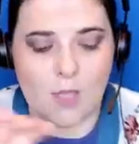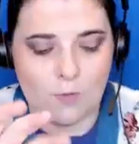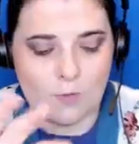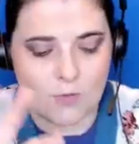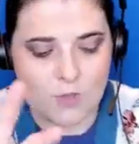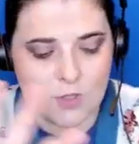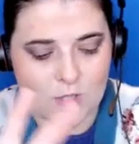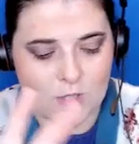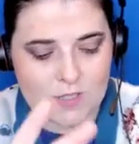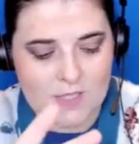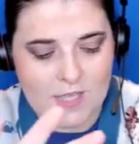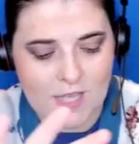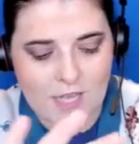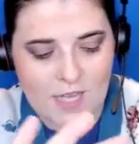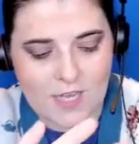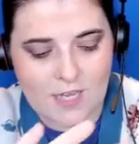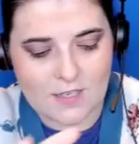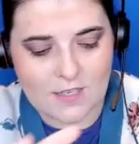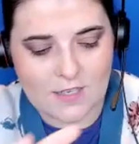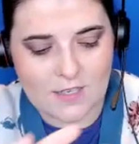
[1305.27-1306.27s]
which is
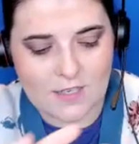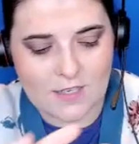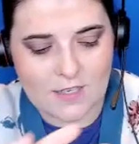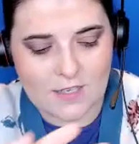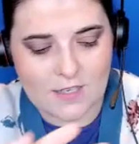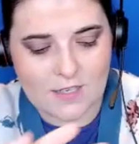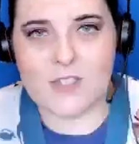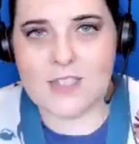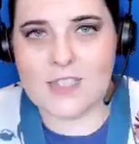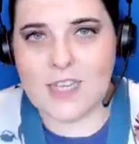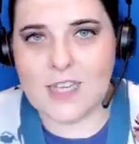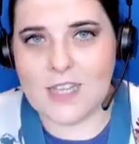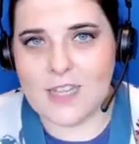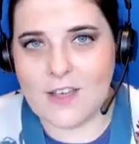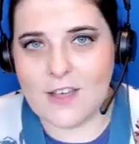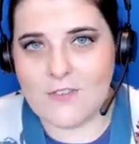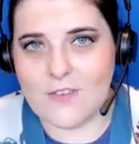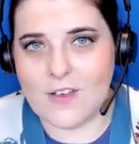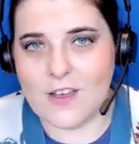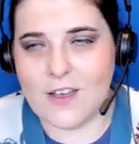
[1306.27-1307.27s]
they they have this
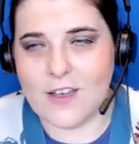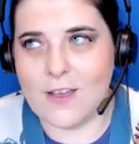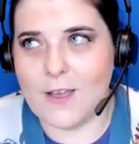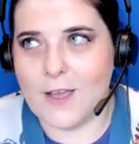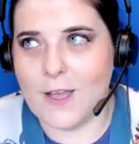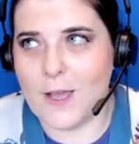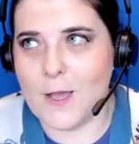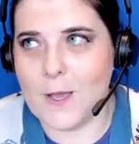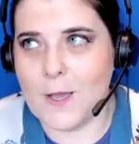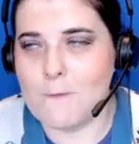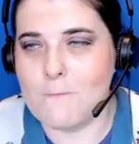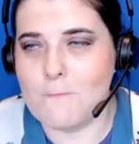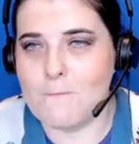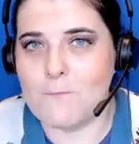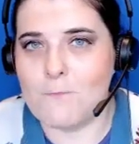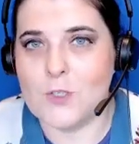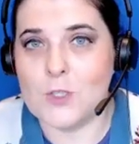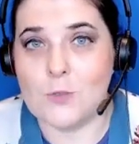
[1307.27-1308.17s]
clever um,